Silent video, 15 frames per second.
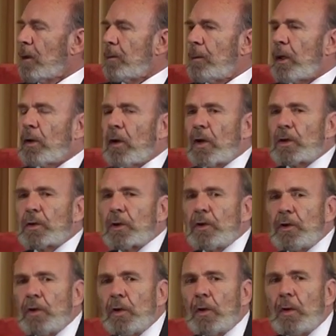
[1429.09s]
Because
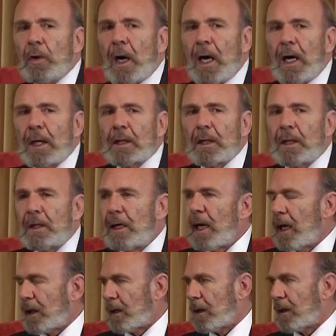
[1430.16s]
you are
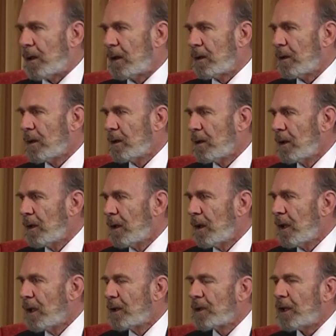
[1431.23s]
connected.
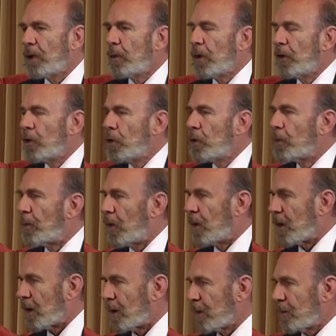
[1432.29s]
See, when you're
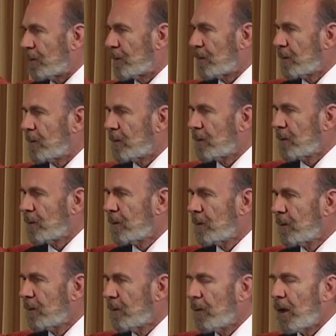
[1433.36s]
born,
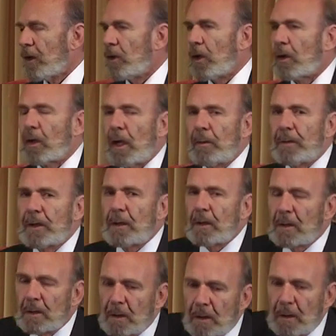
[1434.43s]
you come in
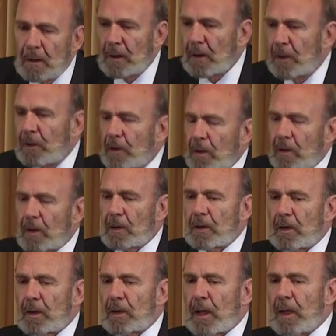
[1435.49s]

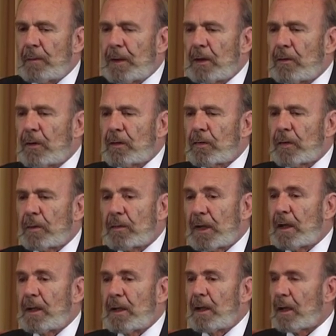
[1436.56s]
from
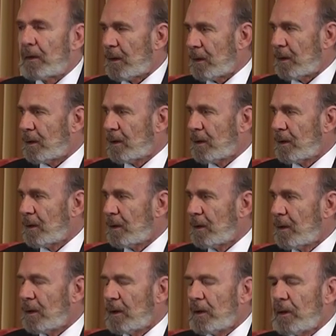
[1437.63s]
really nothing.
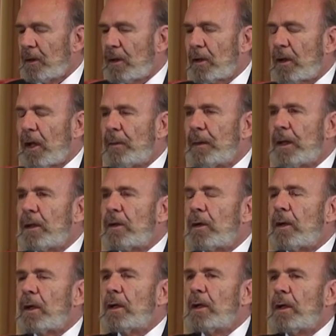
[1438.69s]
You come
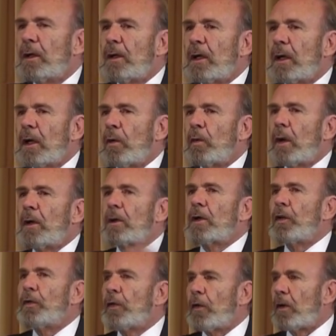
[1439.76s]
into a world
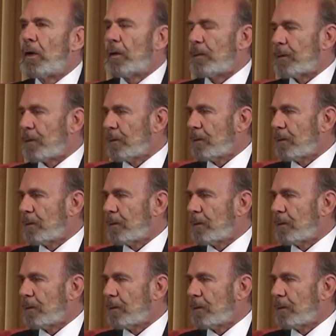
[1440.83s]
of form.